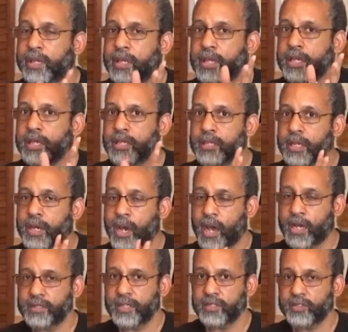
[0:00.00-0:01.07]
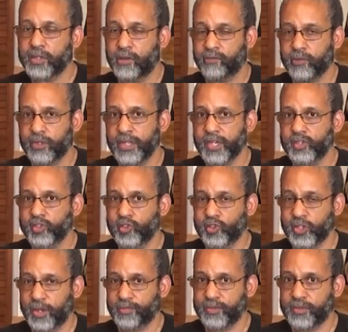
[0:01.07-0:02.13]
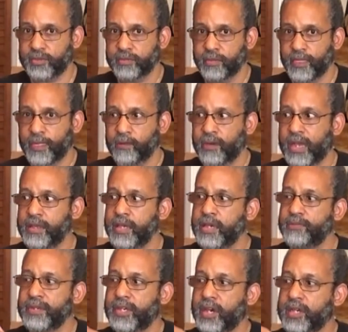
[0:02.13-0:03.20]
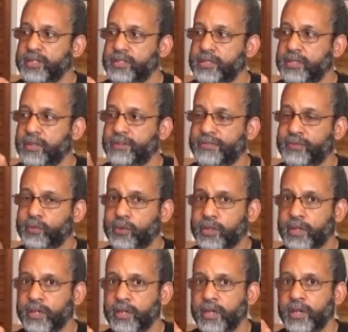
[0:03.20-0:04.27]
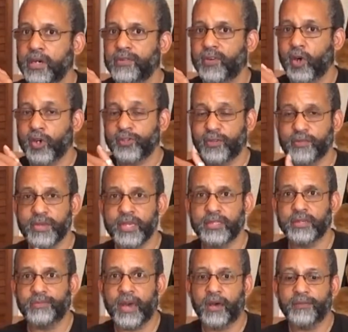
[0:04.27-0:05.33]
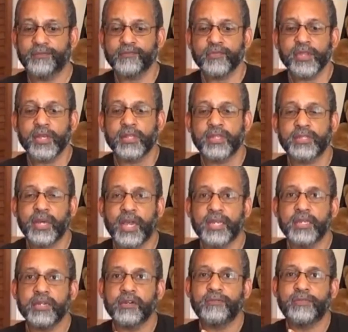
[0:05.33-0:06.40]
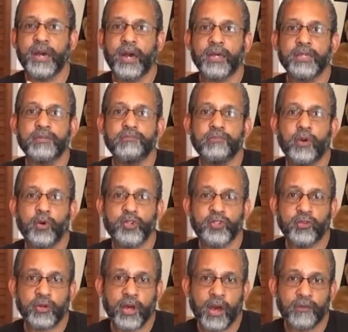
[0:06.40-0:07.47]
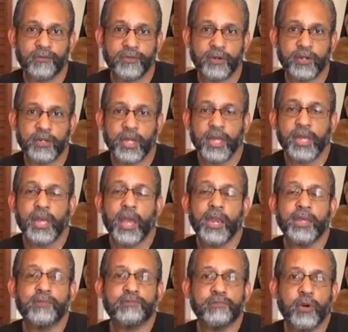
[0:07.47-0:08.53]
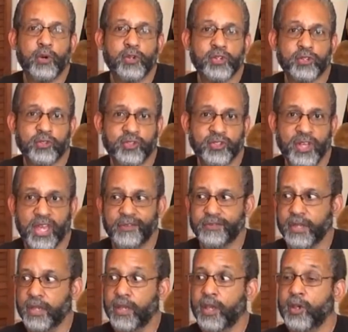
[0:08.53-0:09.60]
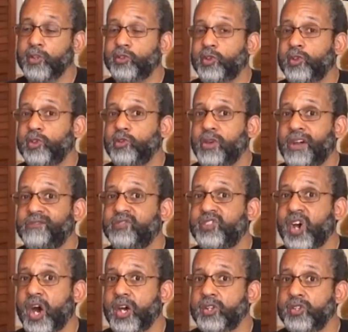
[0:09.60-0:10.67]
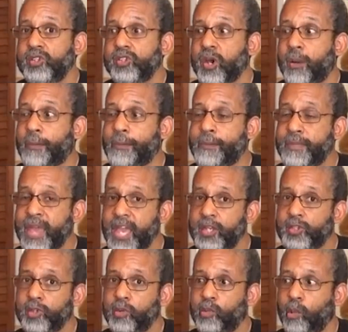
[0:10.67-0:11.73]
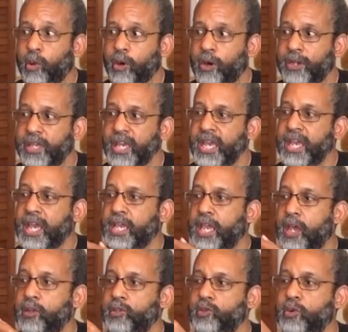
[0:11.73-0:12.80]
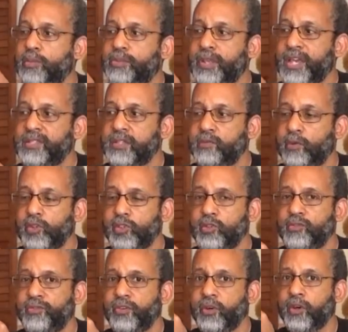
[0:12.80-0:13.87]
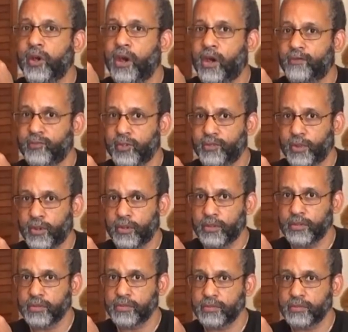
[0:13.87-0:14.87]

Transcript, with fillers: in the context of relationships right? Because the four of hearts for me is about this idea about emotional comfort and emotional safety. So you have done some major work in getting to a place in which you feel comfortable.